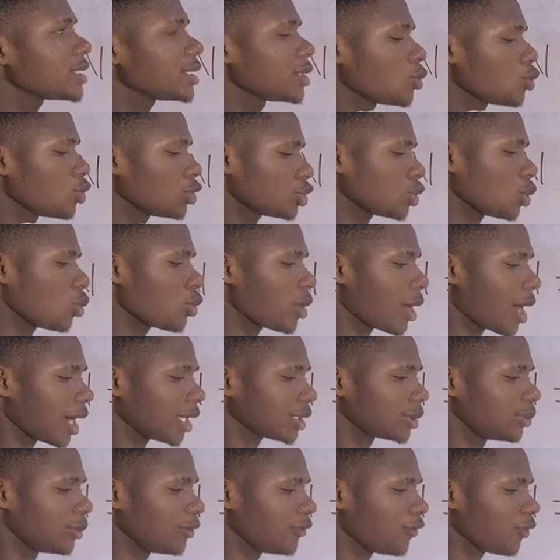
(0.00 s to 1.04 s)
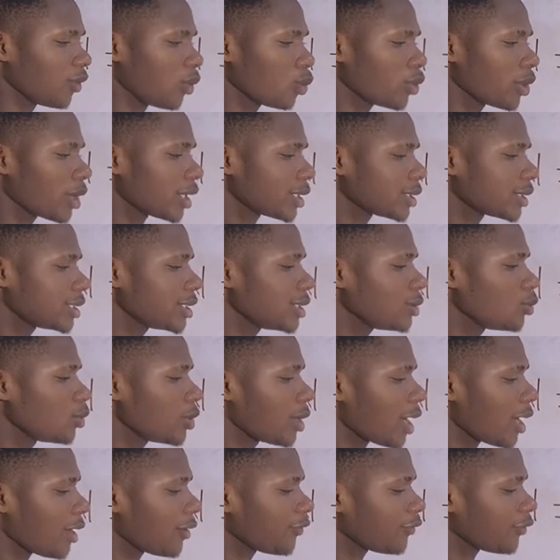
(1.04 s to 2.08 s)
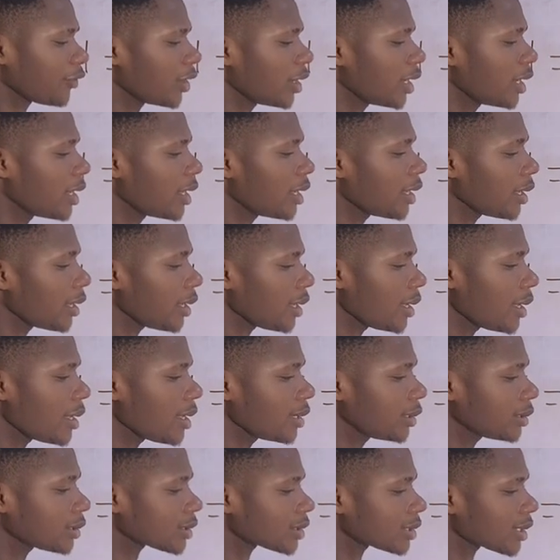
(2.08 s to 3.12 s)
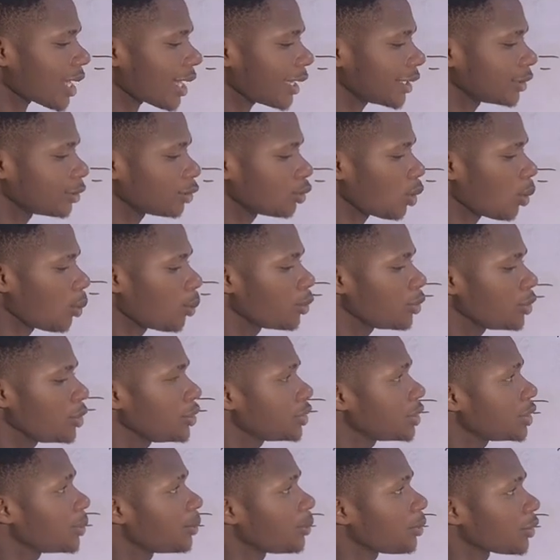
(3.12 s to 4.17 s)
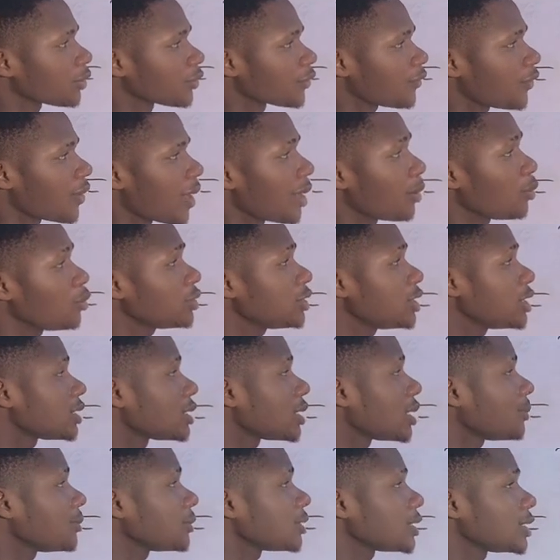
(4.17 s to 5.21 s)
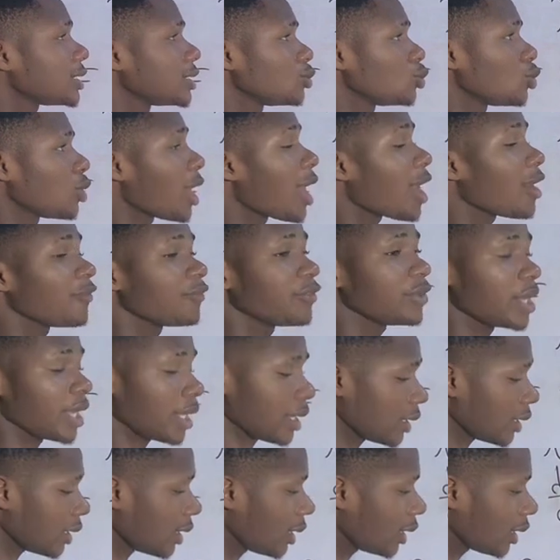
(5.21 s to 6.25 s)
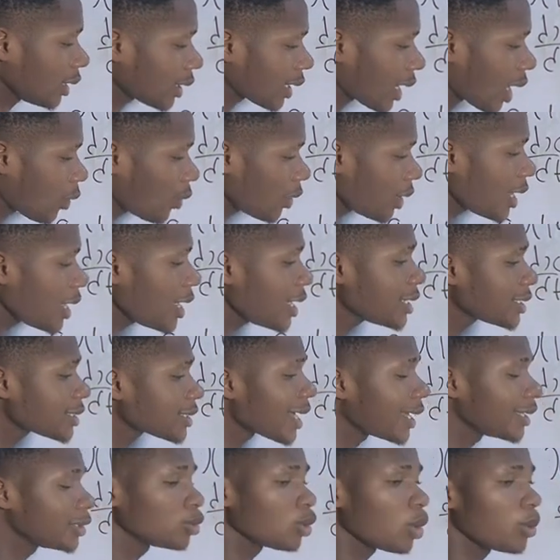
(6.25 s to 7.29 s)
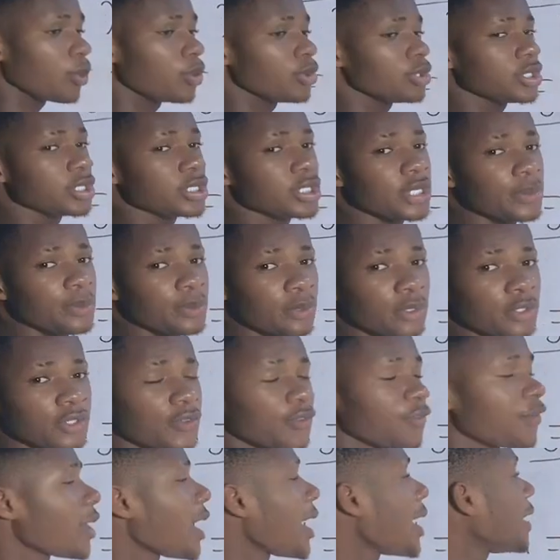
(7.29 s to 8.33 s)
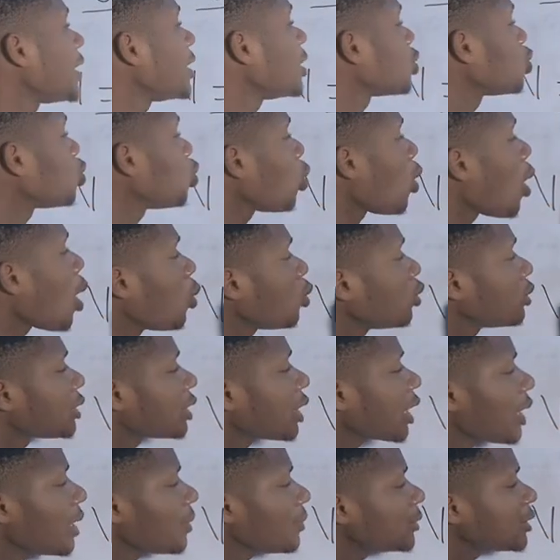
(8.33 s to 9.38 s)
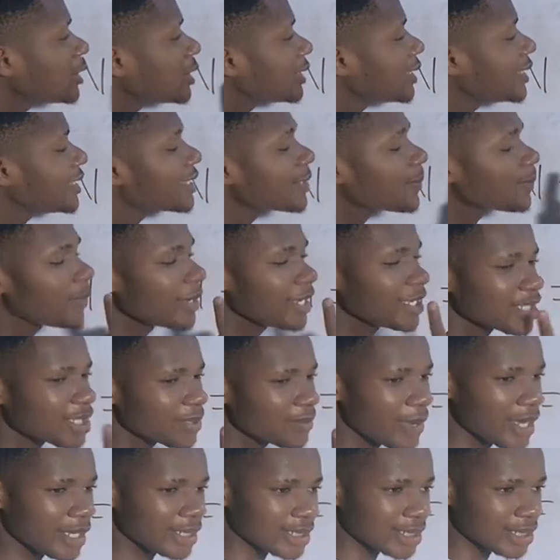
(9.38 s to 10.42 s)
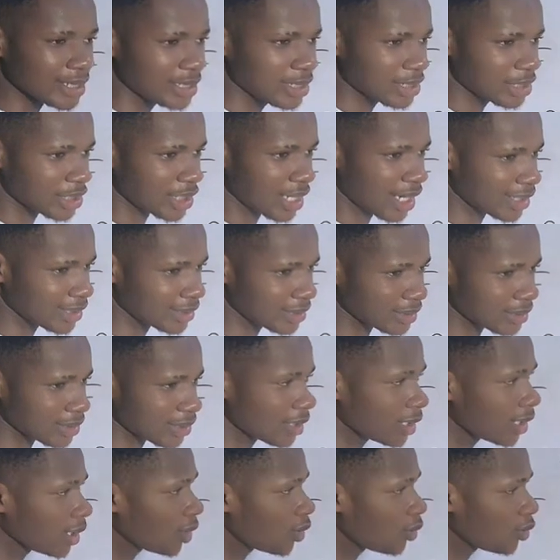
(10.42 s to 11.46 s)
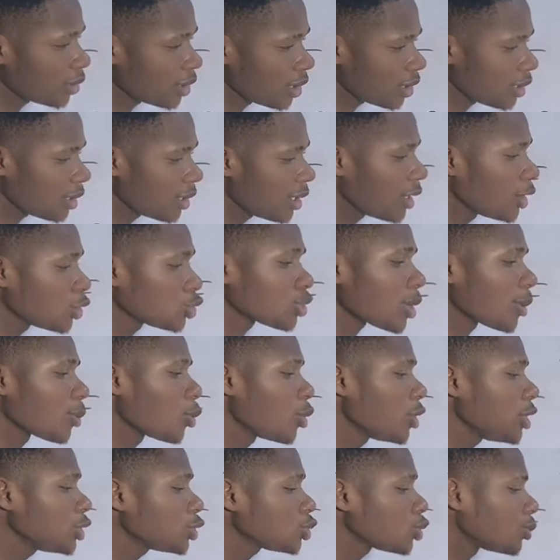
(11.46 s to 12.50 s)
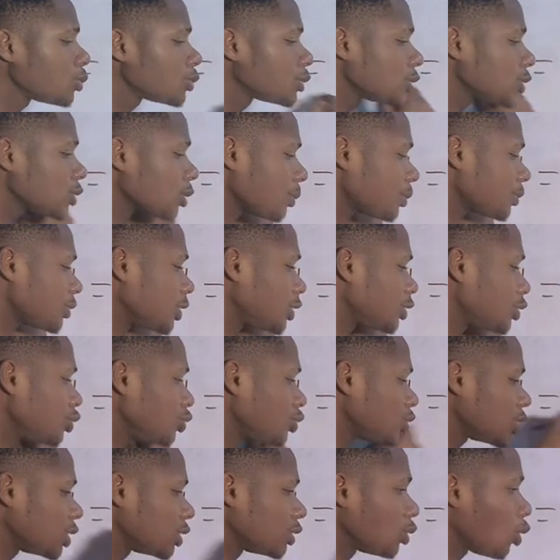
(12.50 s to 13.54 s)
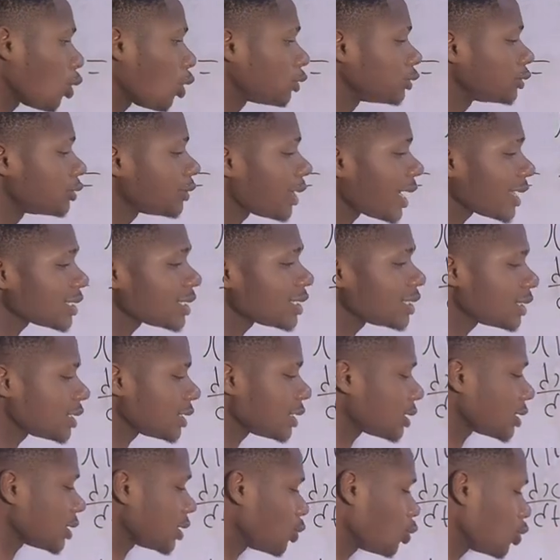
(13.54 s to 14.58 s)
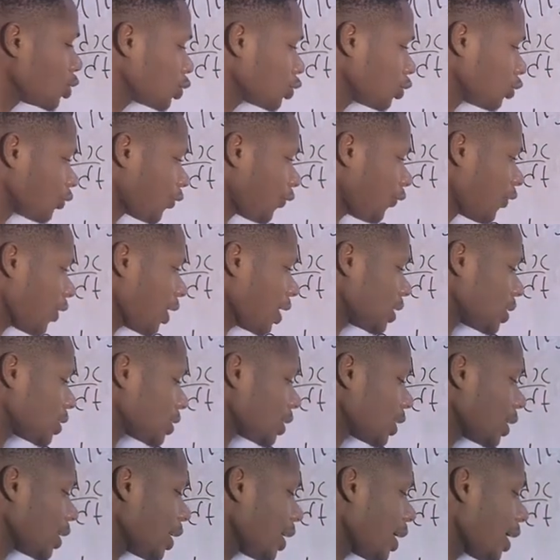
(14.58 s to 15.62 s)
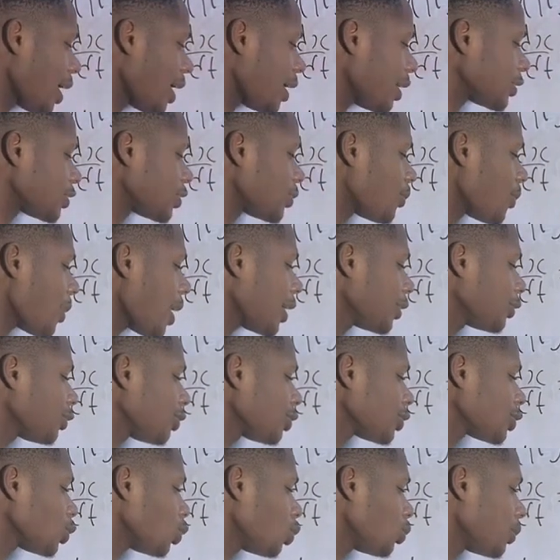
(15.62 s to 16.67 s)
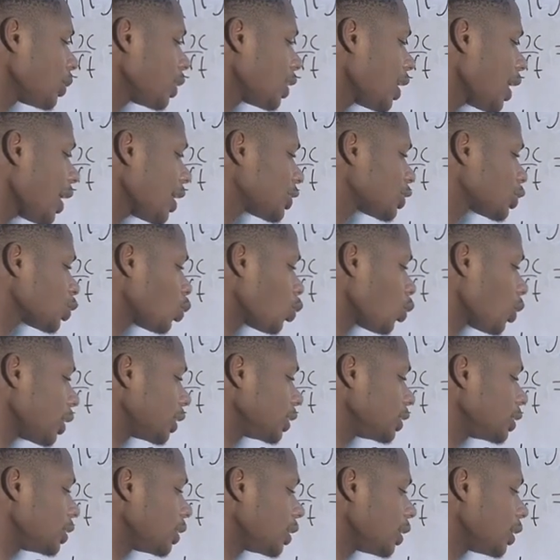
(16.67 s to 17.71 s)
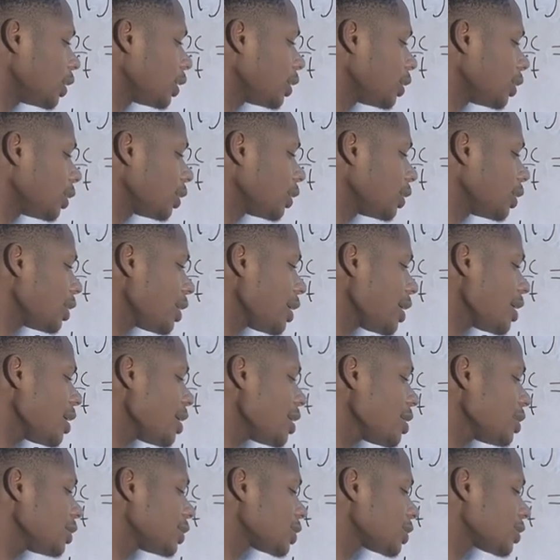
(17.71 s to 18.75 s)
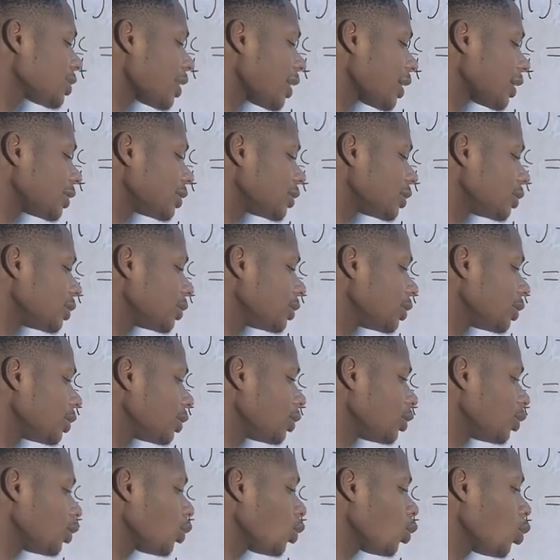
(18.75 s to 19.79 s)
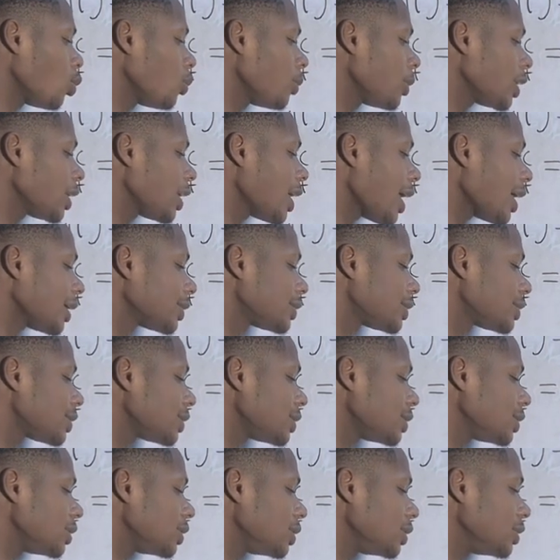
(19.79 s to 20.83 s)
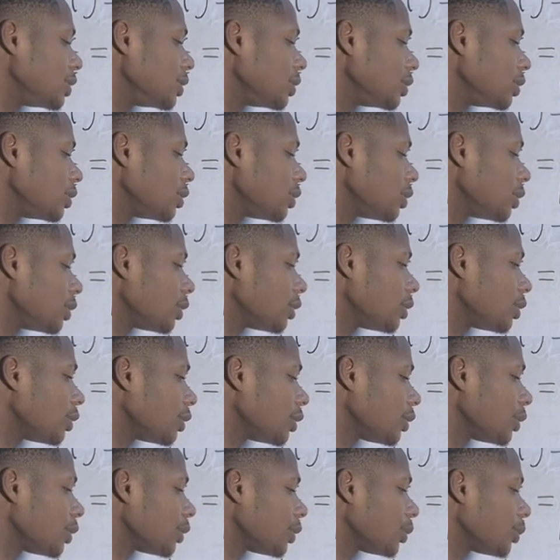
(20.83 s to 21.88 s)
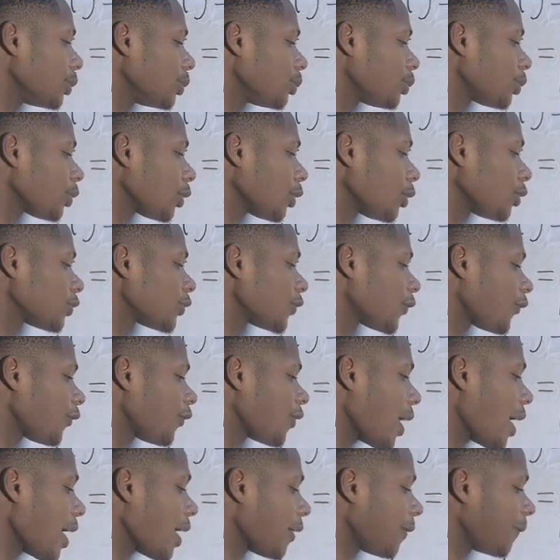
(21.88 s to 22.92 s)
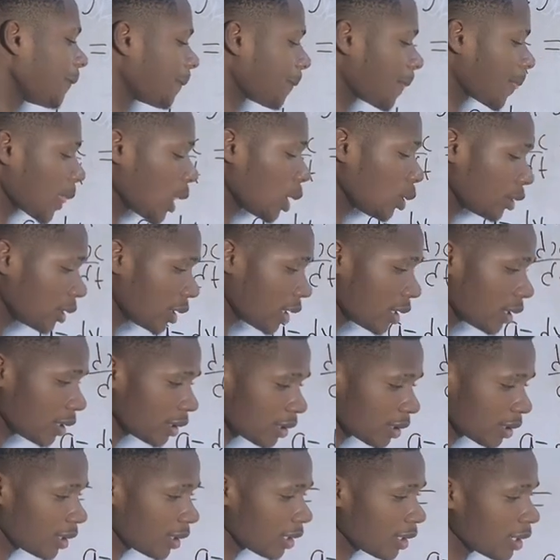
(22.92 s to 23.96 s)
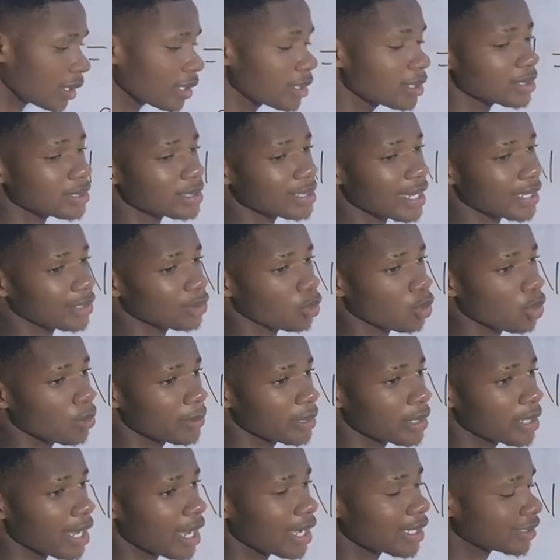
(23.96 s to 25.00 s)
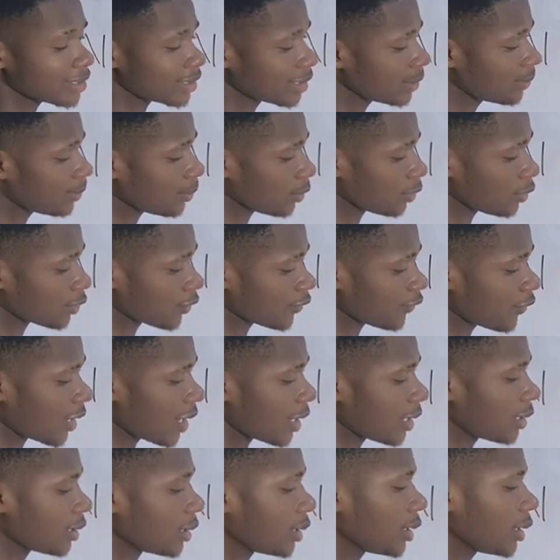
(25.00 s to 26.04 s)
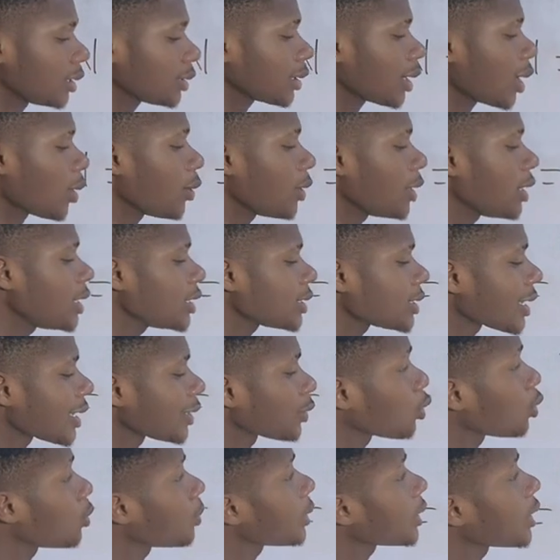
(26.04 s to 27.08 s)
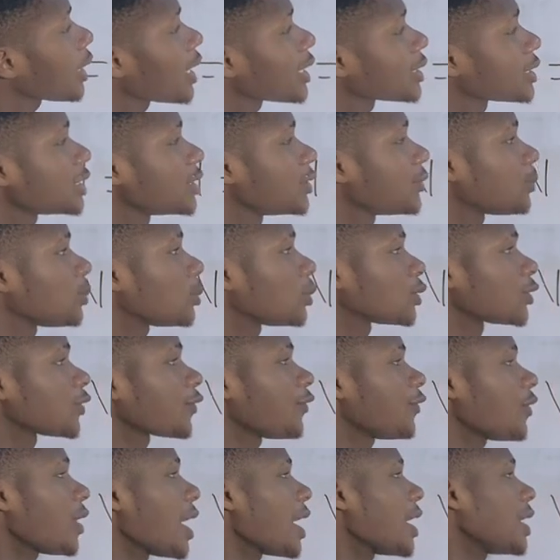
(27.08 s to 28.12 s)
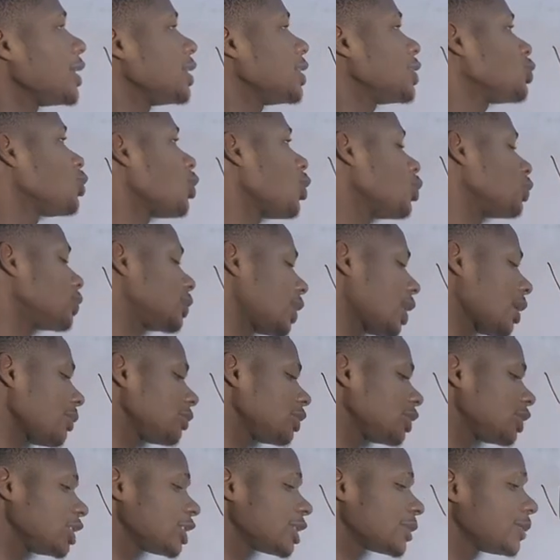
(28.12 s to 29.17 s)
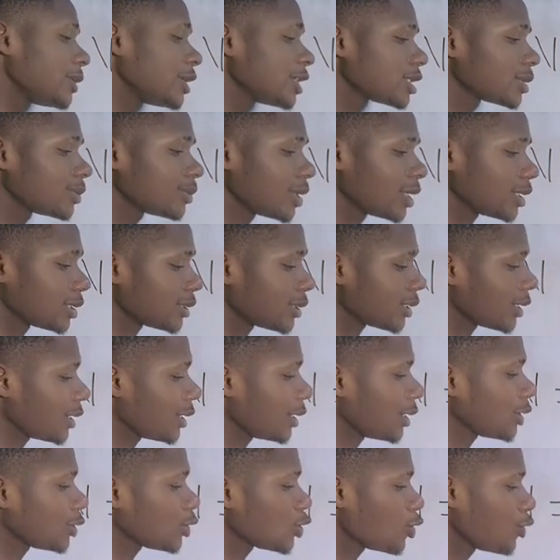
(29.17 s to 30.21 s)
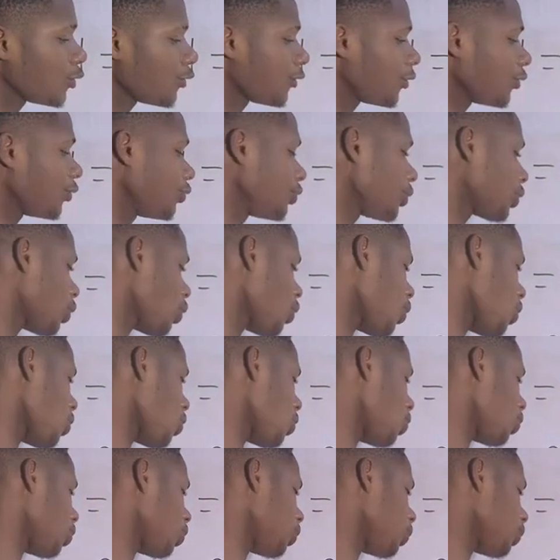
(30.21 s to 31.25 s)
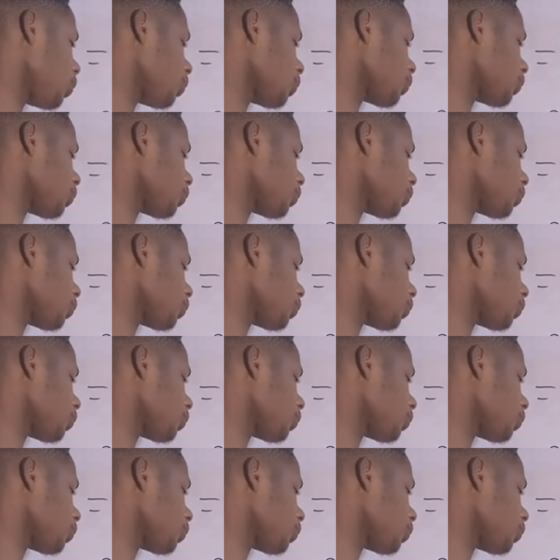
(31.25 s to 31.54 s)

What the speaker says: equation we had before. We can see we have a sine wt plus 5, which is the same thing we have here. Now a sine wt plus 5 is what we termed displacement initially. Okay, so I'm going to be substituting or writing this equation first as minus omega squared a sine omega t plus 5. Okay, a sine omega t plus 5. Now a sine omega t plus 5 is what we term displacement. So if you recall,